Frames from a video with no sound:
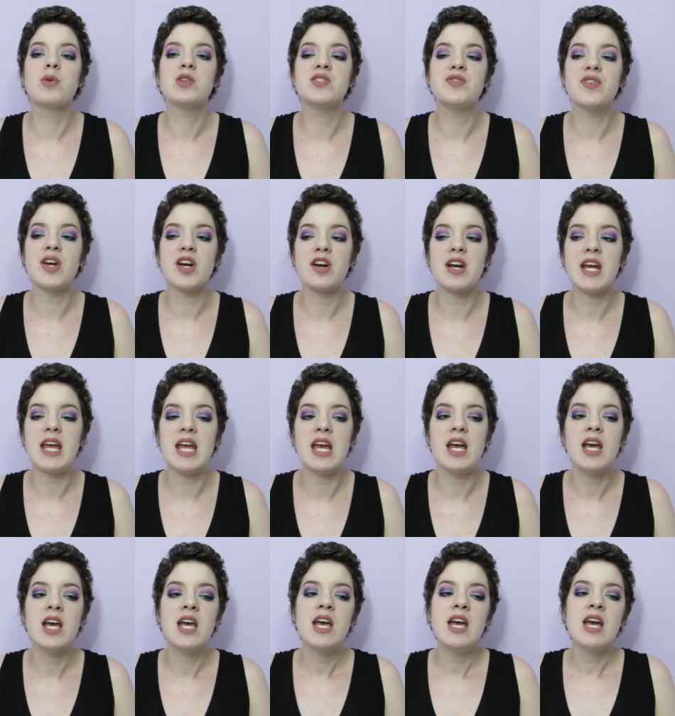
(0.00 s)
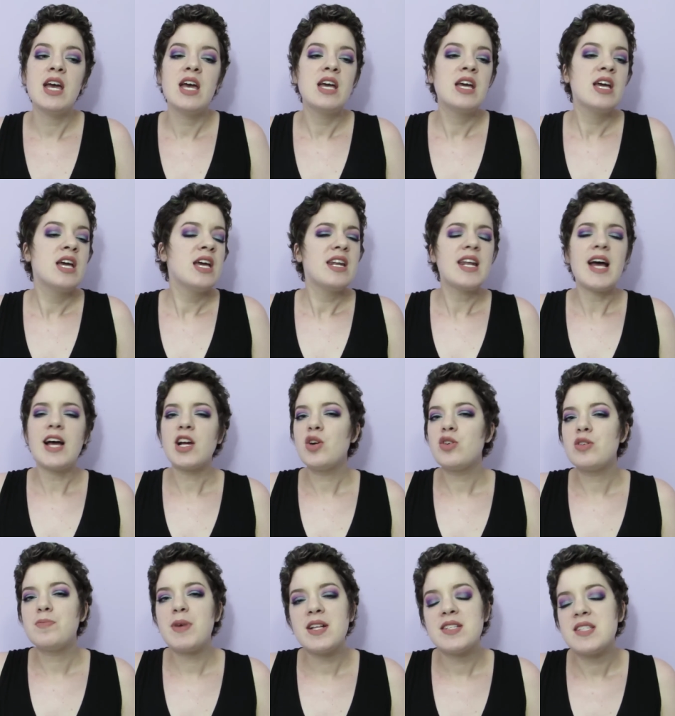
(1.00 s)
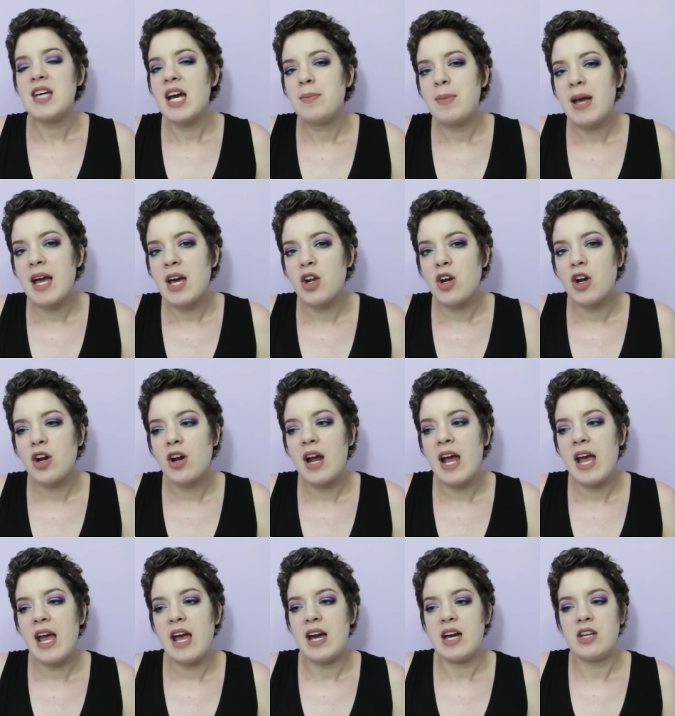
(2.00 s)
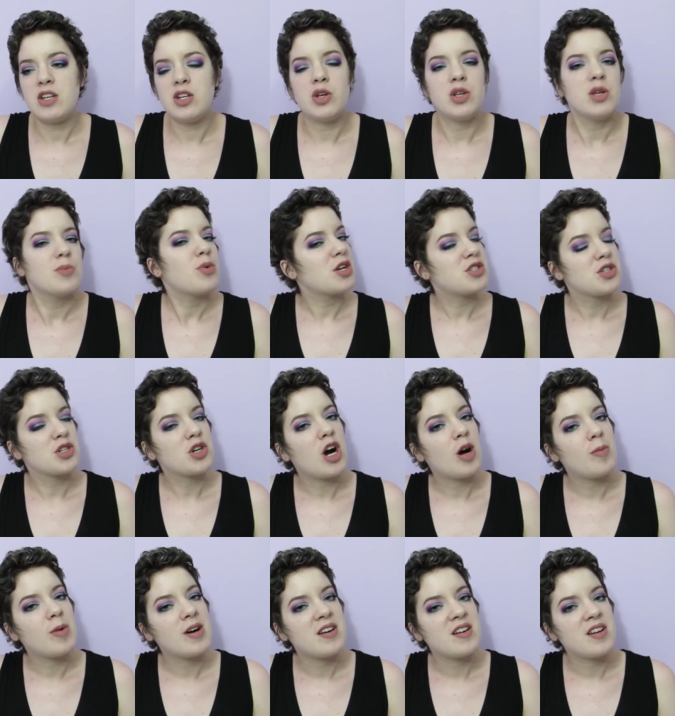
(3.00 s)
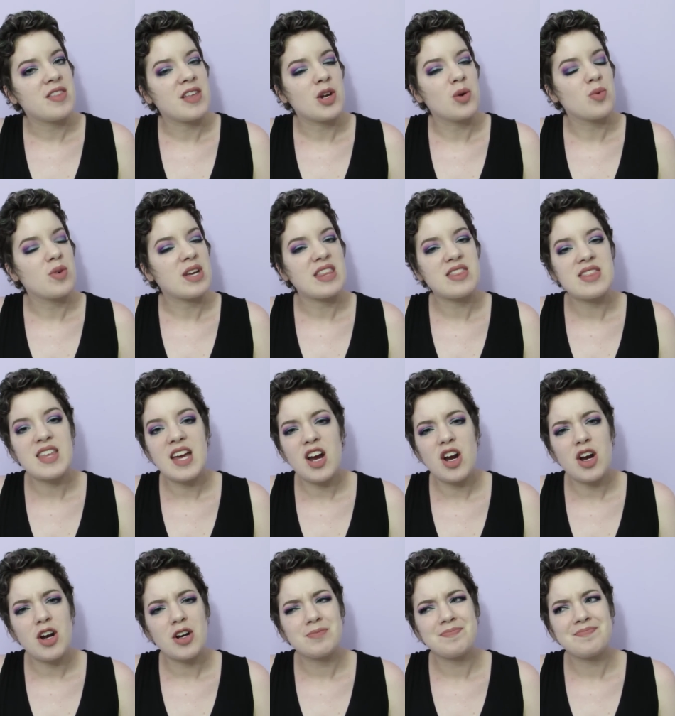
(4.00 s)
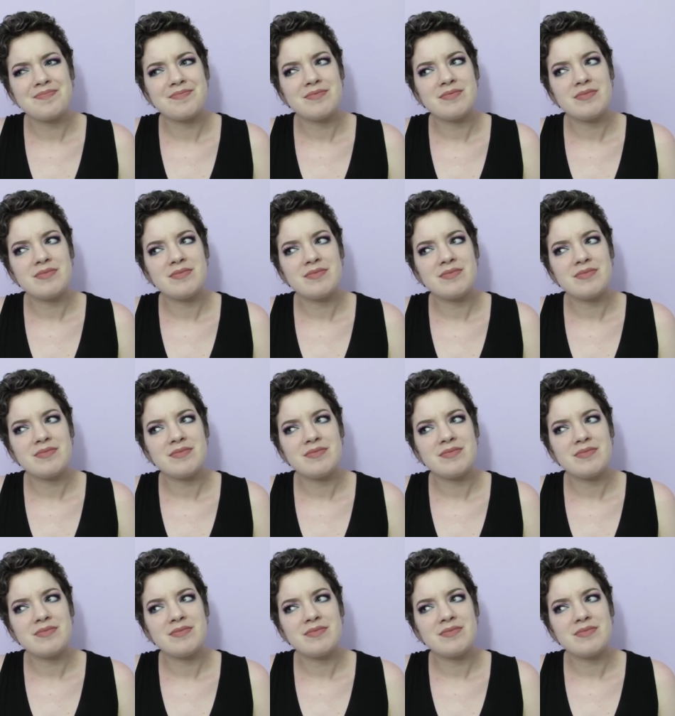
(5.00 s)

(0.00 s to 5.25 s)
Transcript: was very not good with bedside manner, and, you know, you press your call button and they don't get there